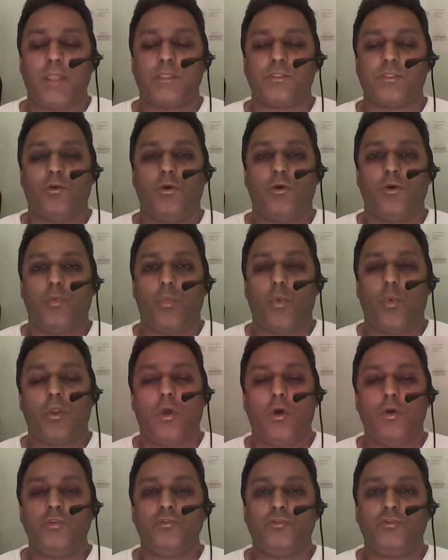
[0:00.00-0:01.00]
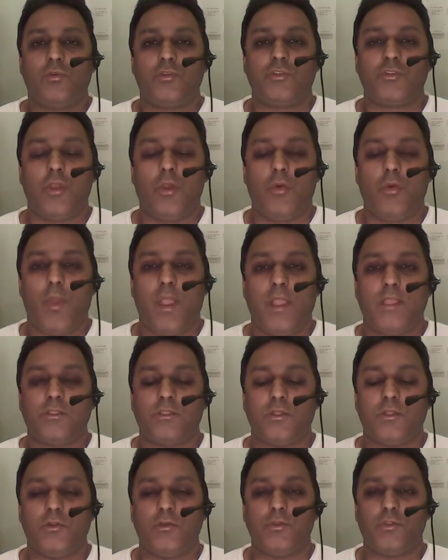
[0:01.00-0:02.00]
It's called 100 or so ways
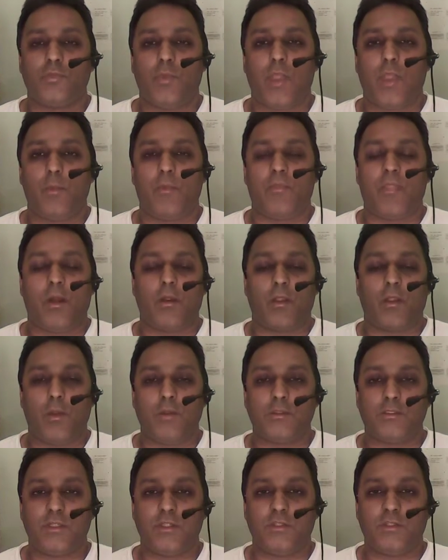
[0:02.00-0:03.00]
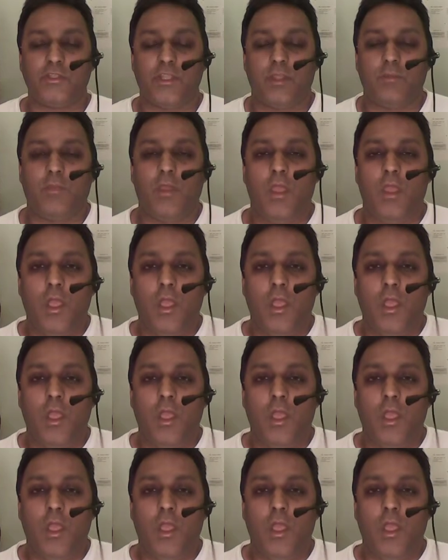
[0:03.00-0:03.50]
to lose weight without going to the gym.